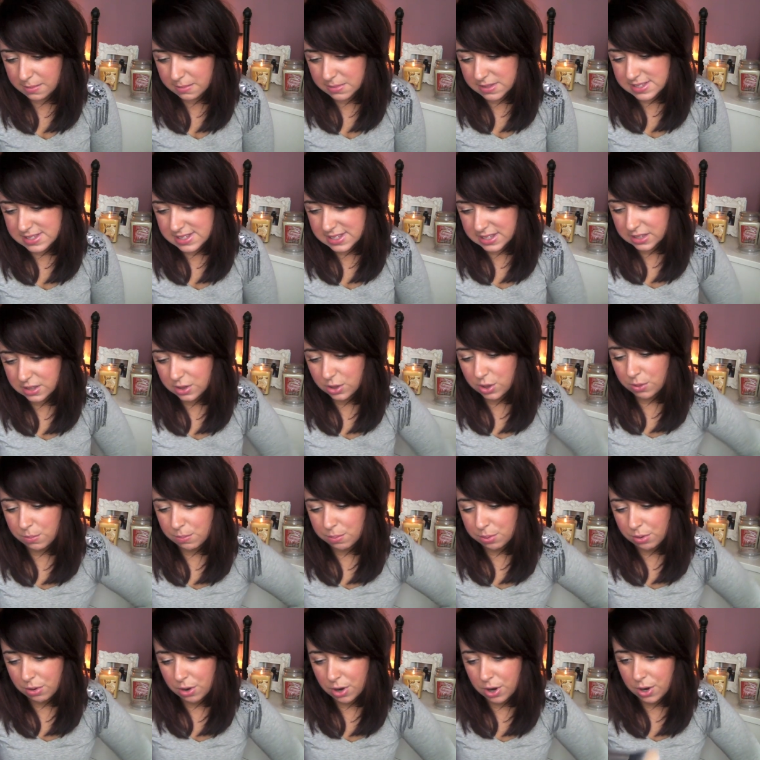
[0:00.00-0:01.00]
Silk
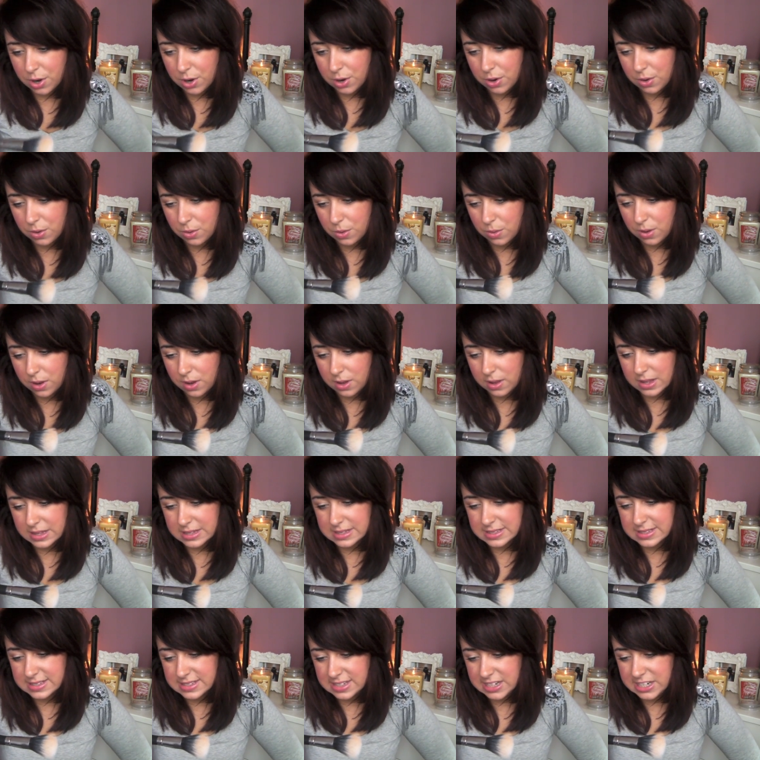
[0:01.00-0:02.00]
Pro
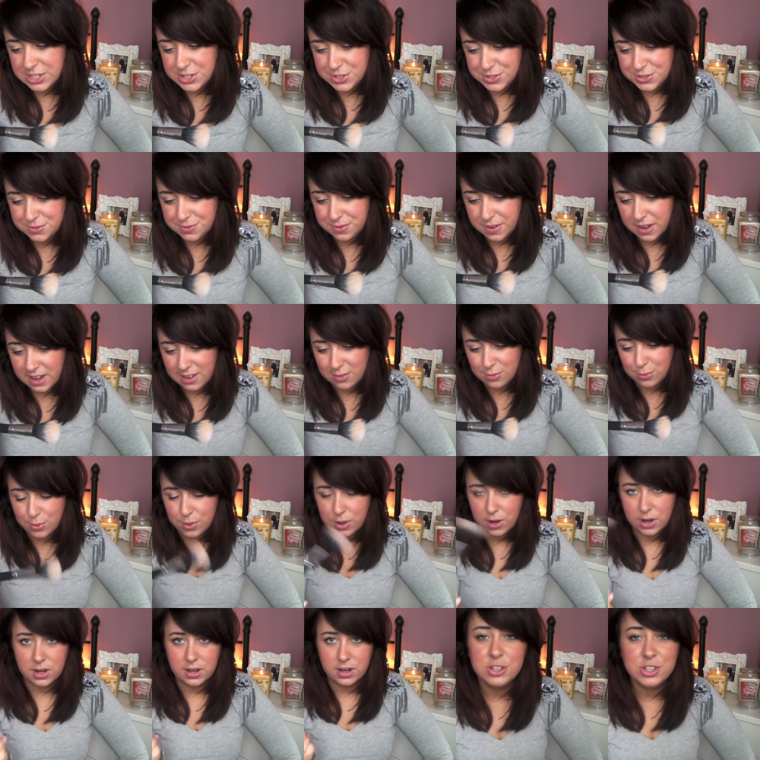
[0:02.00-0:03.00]

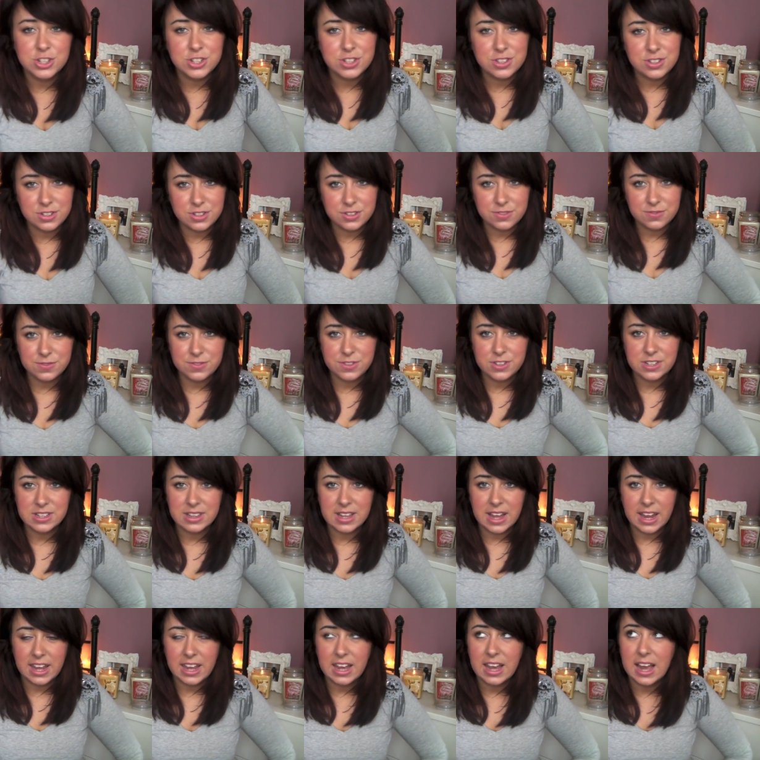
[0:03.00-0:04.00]
C251. Just to
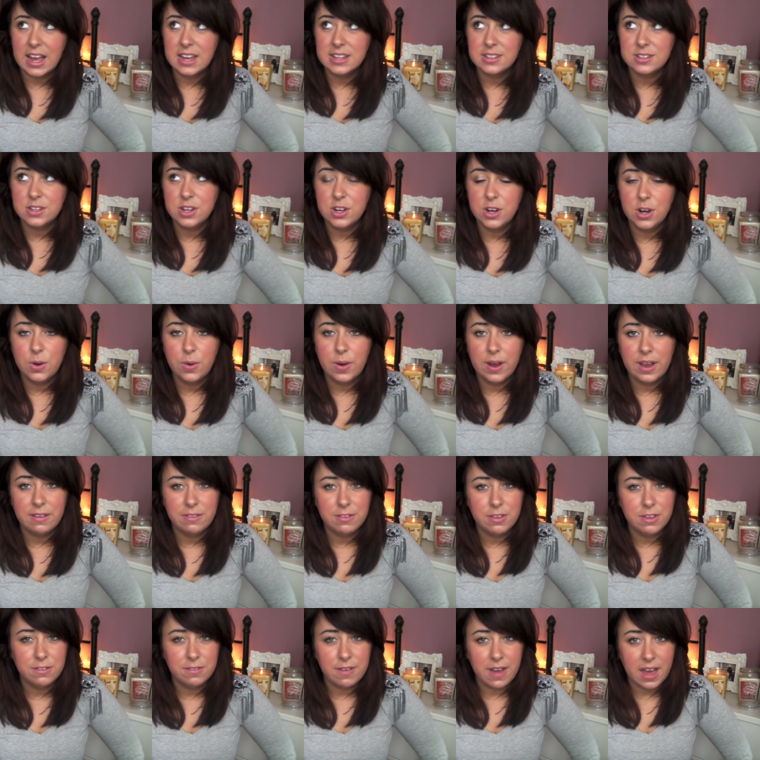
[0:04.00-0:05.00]
let you guys know,
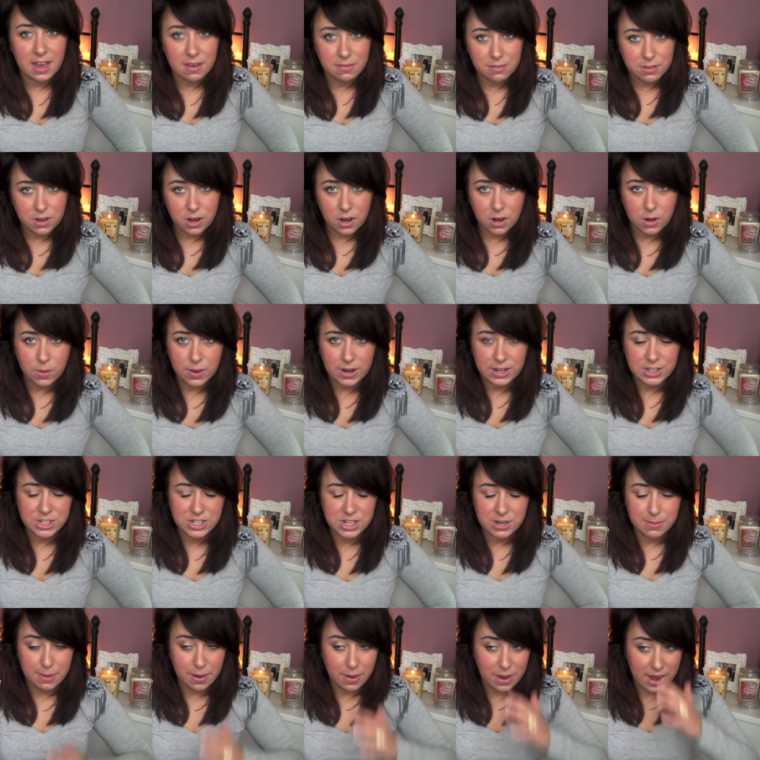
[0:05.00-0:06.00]
if you've ever got a
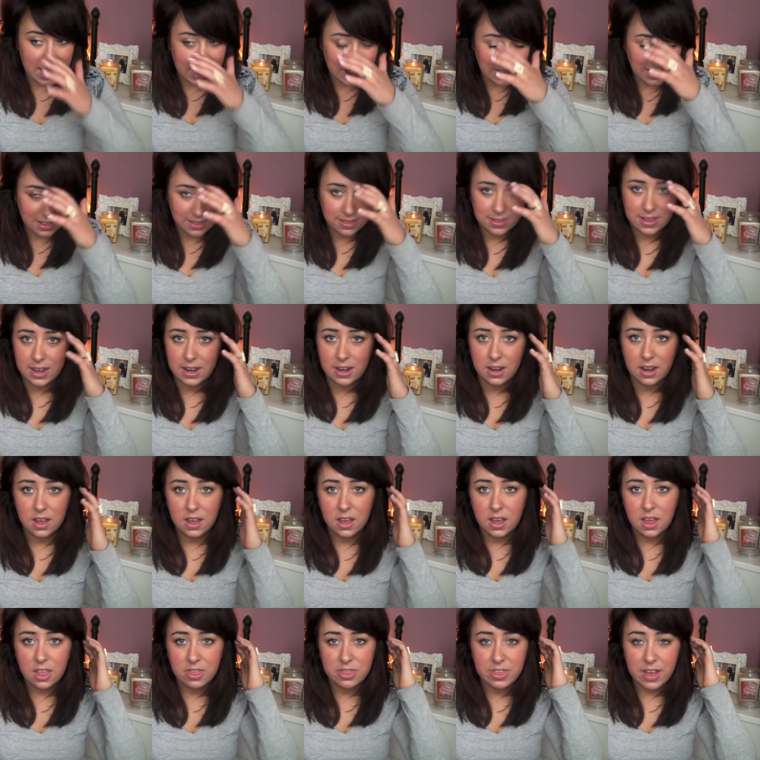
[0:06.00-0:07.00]
question about anything
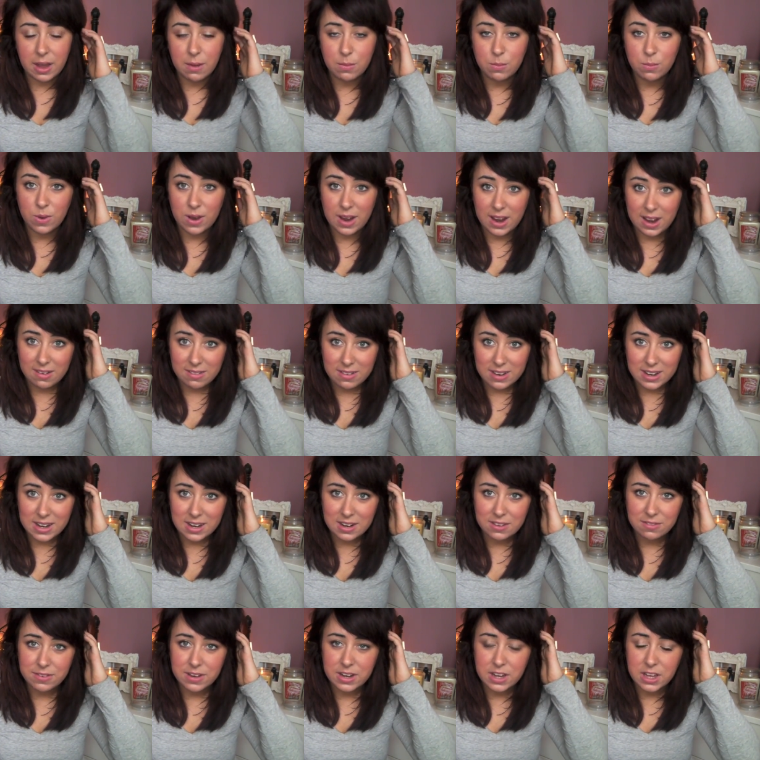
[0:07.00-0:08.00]
that I'm wearing
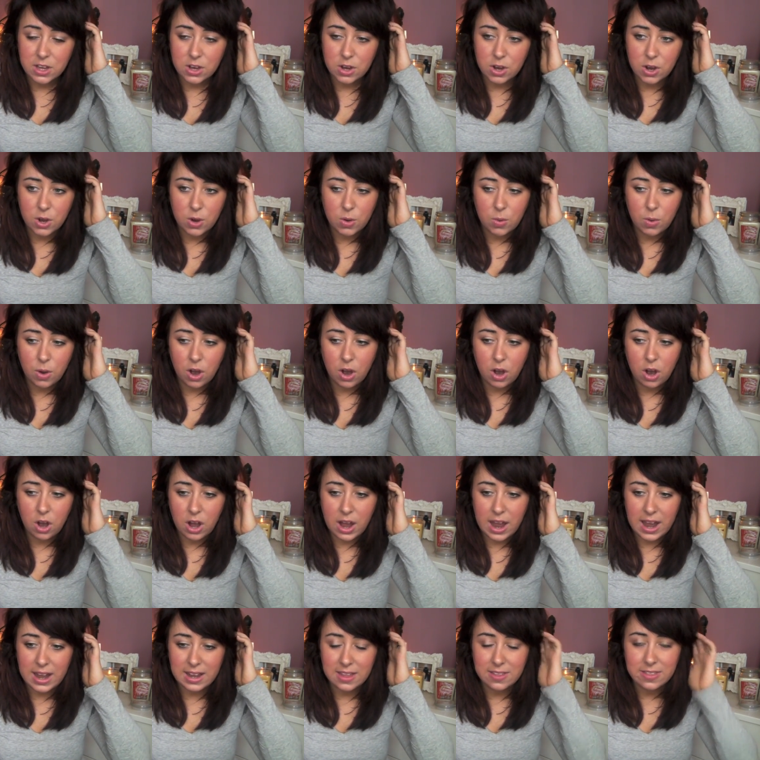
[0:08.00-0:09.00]
in a video
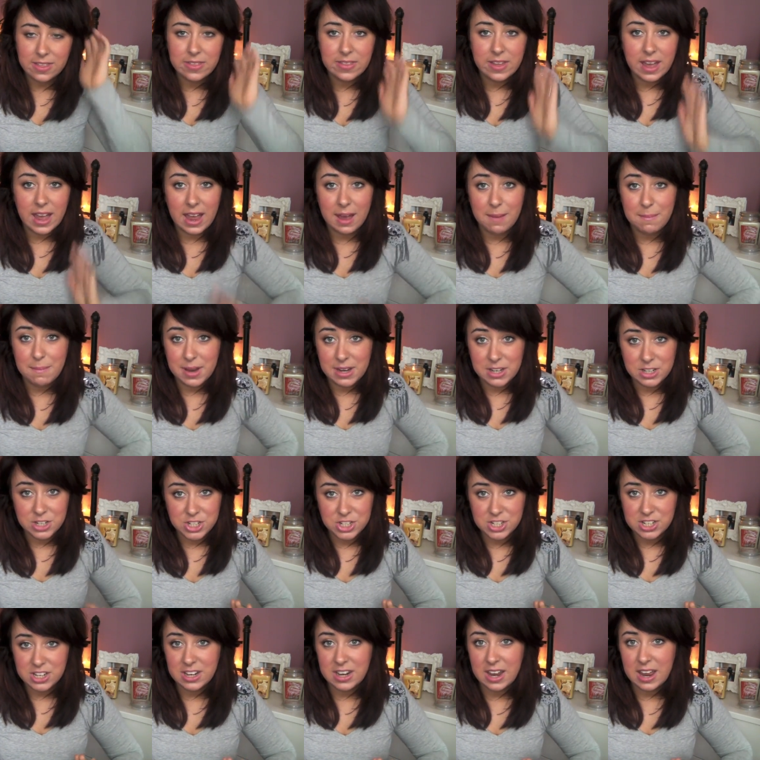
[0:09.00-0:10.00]
or anything that I
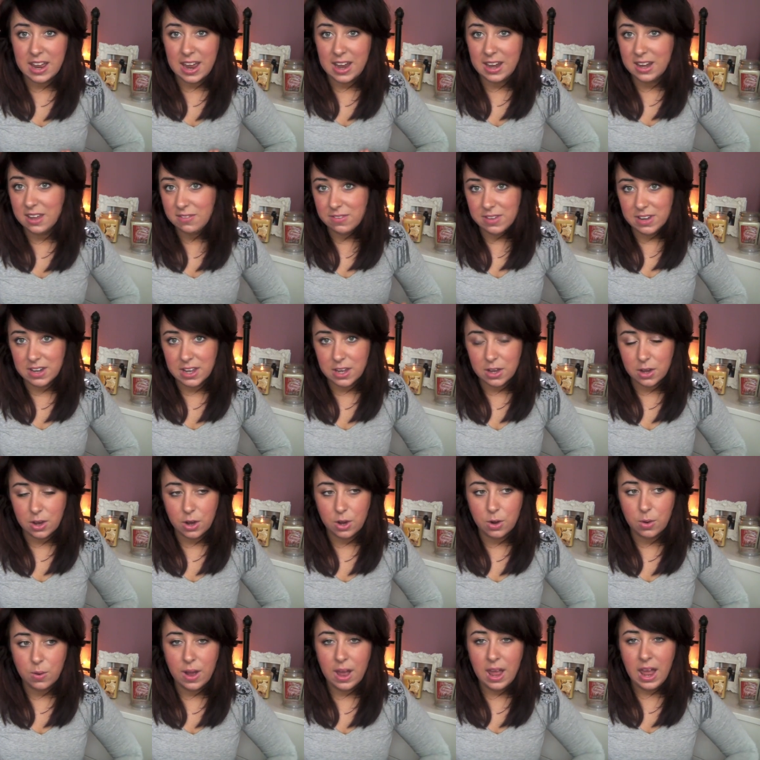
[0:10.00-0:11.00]
mention in any
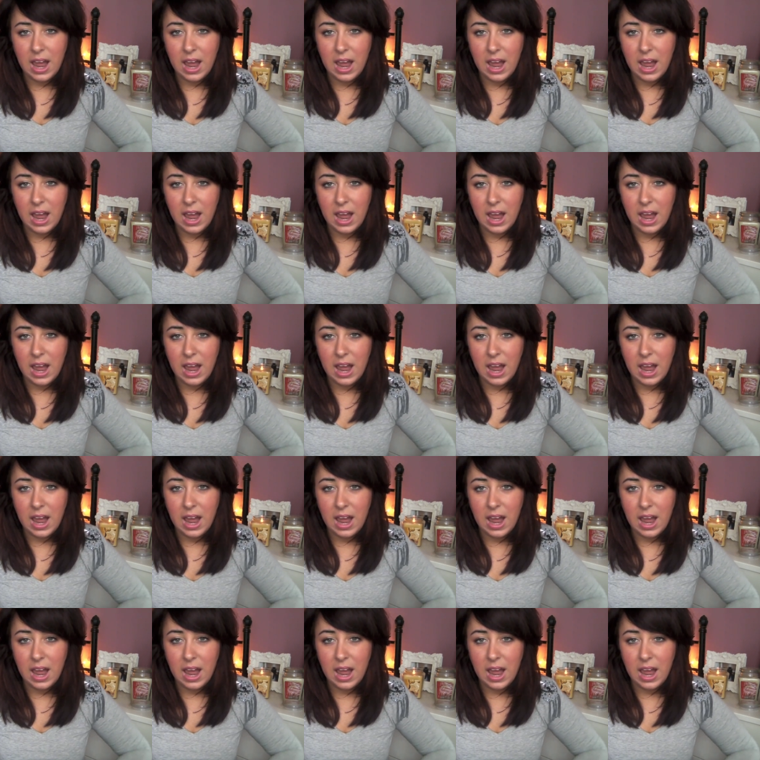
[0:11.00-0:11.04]
video,